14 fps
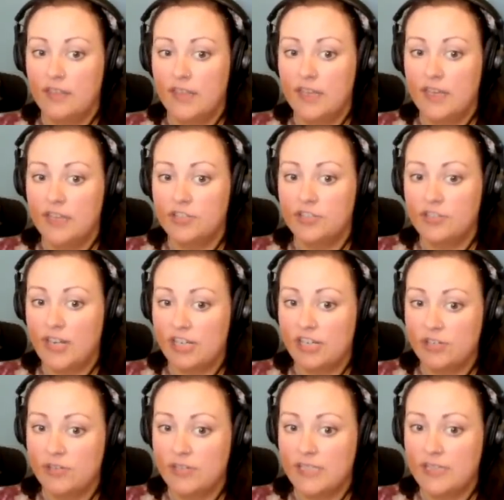The
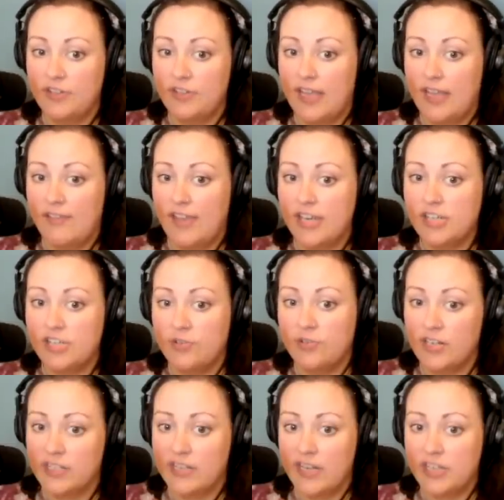International Civil Aviation
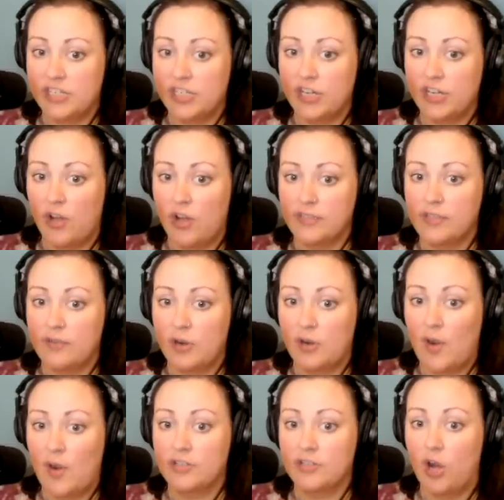Organization also
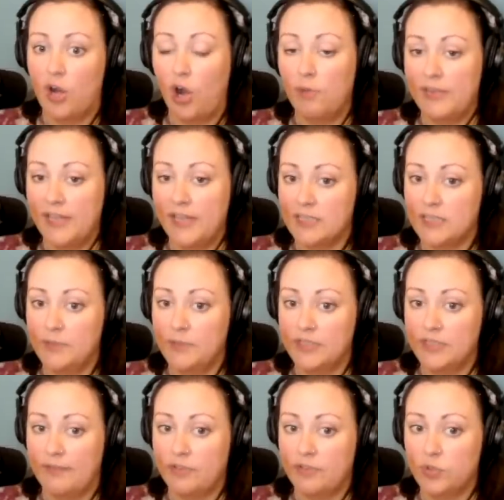requires all planes
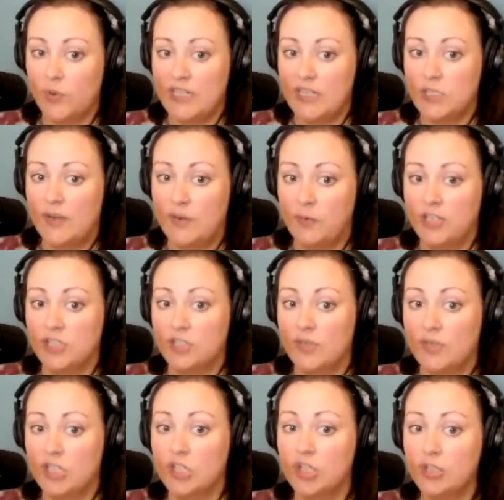built after 2021
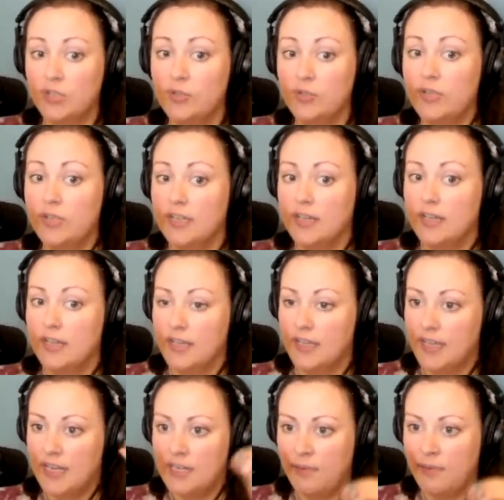to include
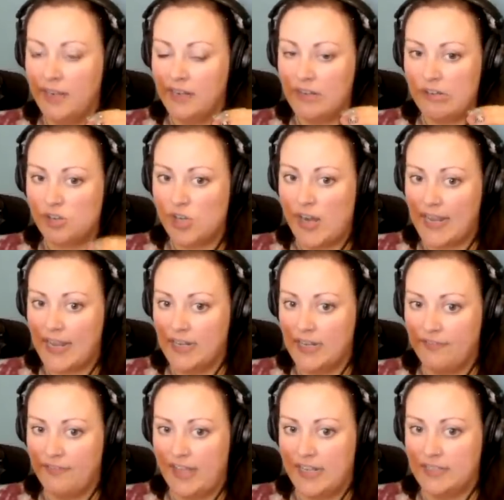independent
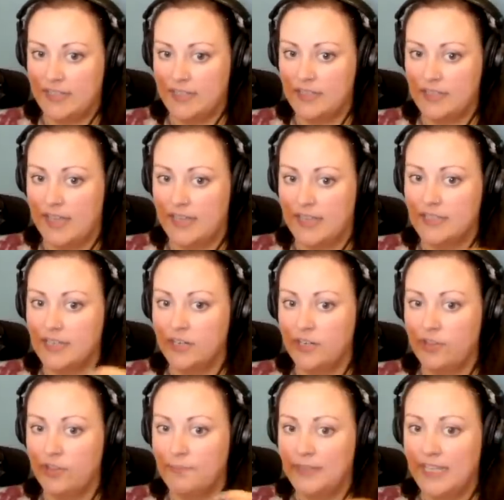tracking devices that
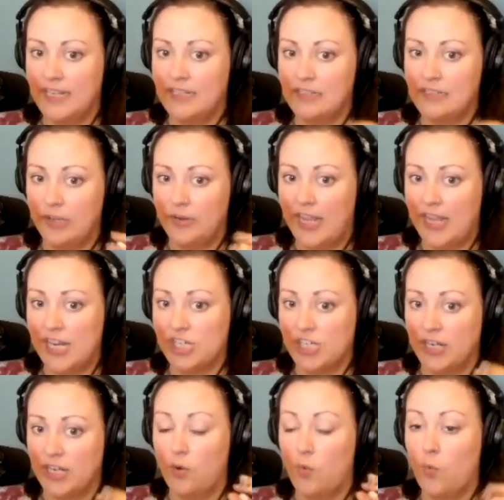signal the plane's
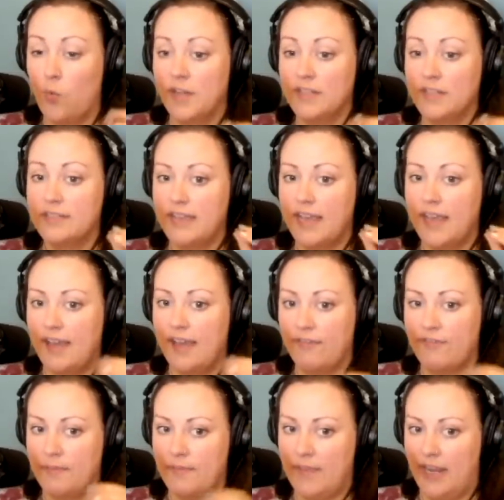location once
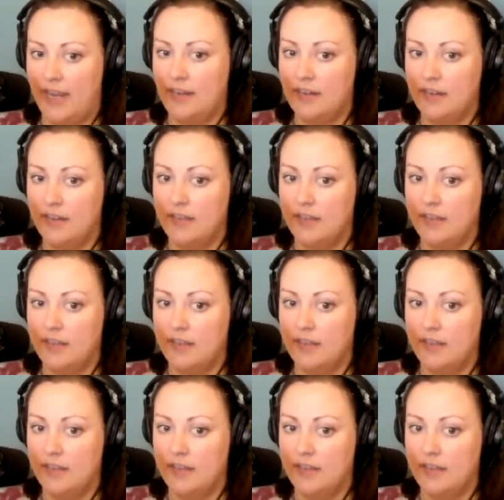every minute.